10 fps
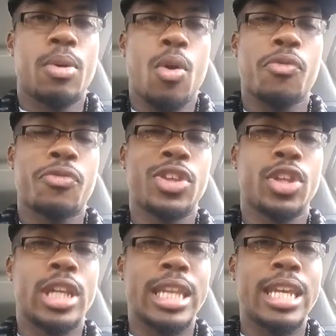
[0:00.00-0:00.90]
both
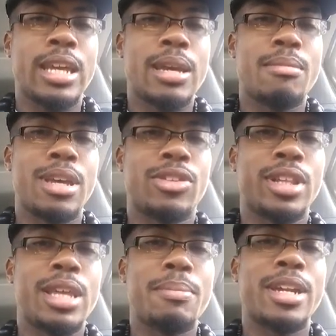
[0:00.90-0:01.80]
physically,
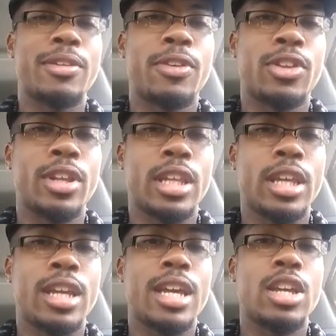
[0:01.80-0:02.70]
mentally,
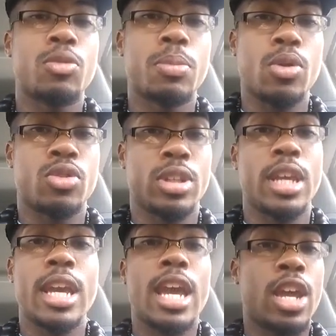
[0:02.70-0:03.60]
metaphysically, and
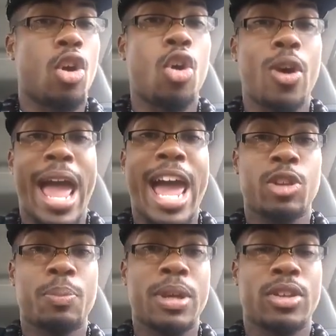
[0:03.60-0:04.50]
spiritually, in all
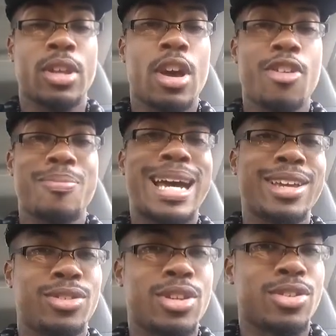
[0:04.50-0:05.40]
aspects of
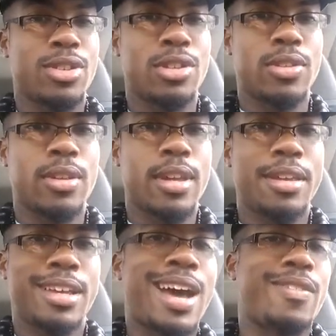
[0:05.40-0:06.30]
my existence.
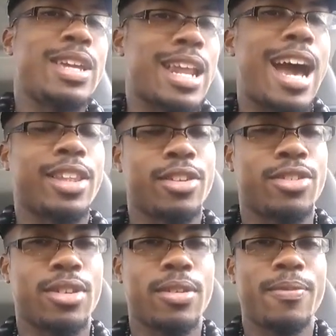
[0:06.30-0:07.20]
I've
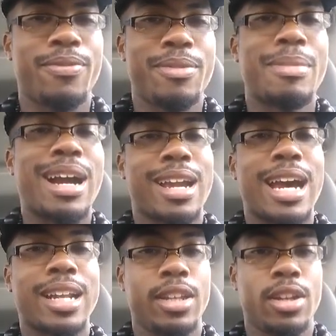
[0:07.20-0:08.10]
acknowledged my
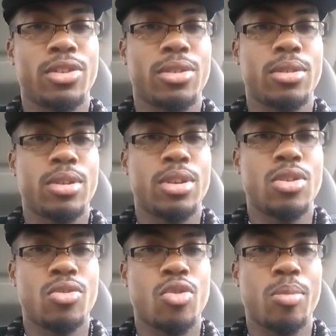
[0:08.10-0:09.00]
godliness.
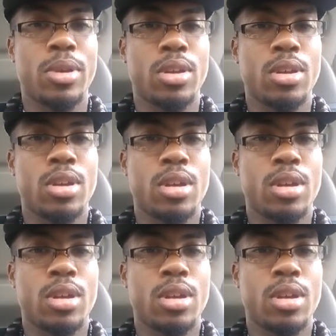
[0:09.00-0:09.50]
You feel me?